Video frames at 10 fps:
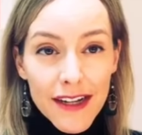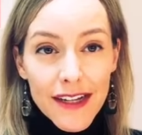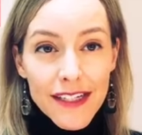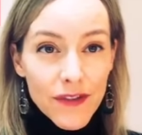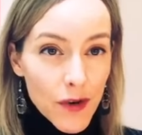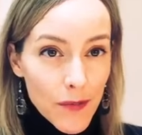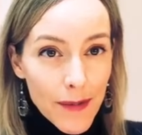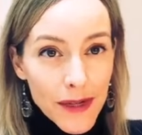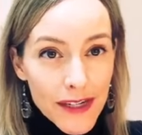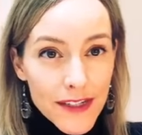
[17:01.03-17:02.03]
Different
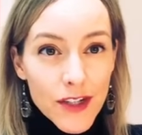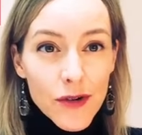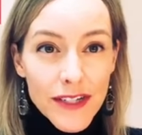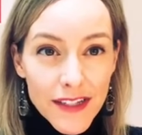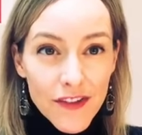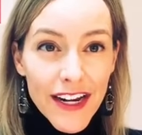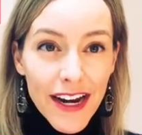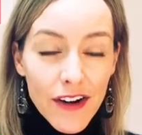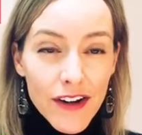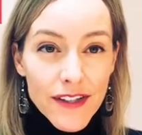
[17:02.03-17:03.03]
remedies go to different
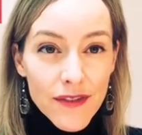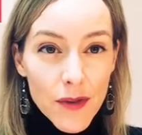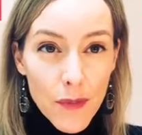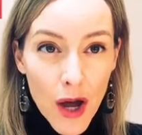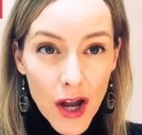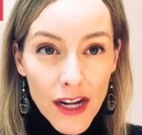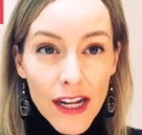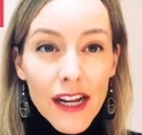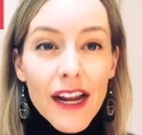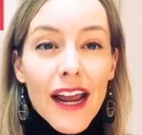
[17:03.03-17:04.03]
areas of the
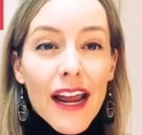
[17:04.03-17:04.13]
body